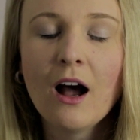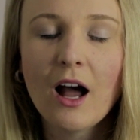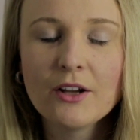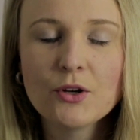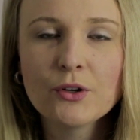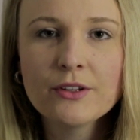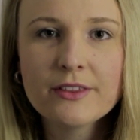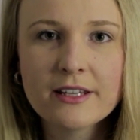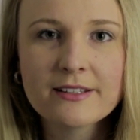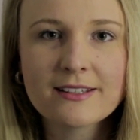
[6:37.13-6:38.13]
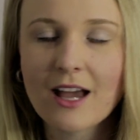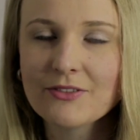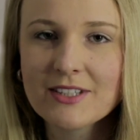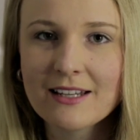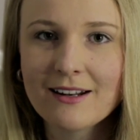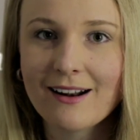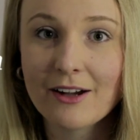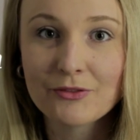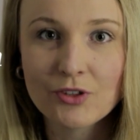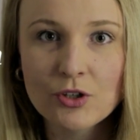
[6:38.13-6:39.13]
I know this, I've said it
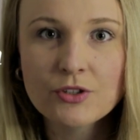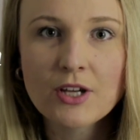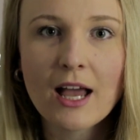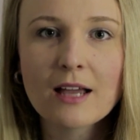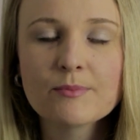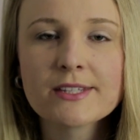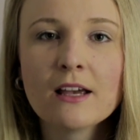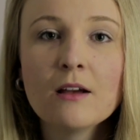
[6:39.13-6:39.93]
a few times,